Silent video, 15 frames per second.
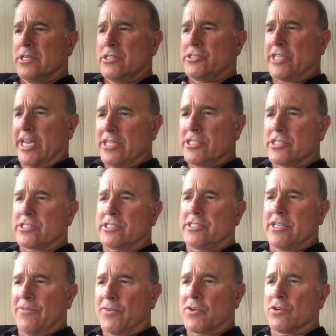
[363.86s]
Change is
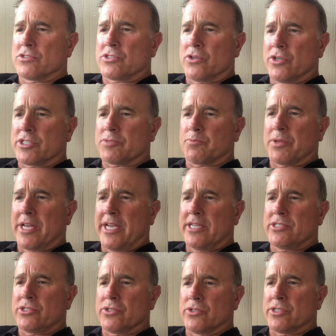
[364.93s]
difficult to explain
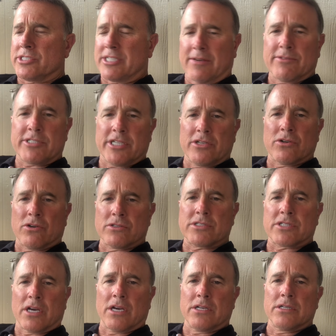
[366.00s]
to a 17-year-old
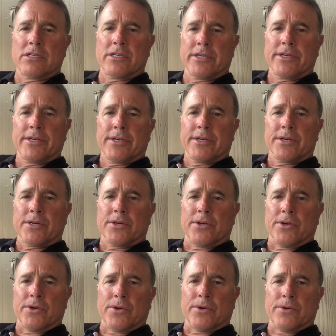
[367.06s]
son
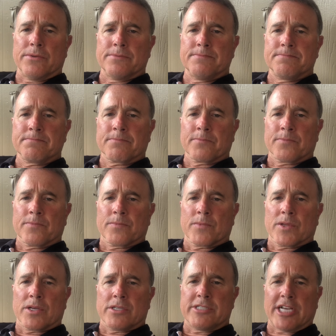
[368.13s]
who
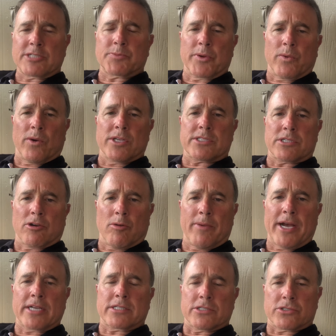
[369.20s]
desperately wants to go
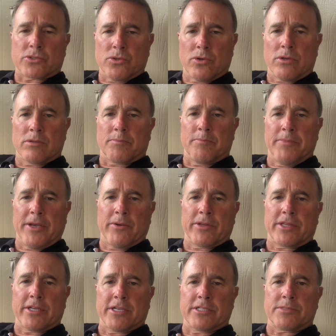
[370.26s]
back to school, be with
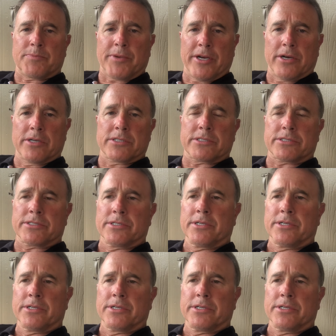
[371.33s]
his peers,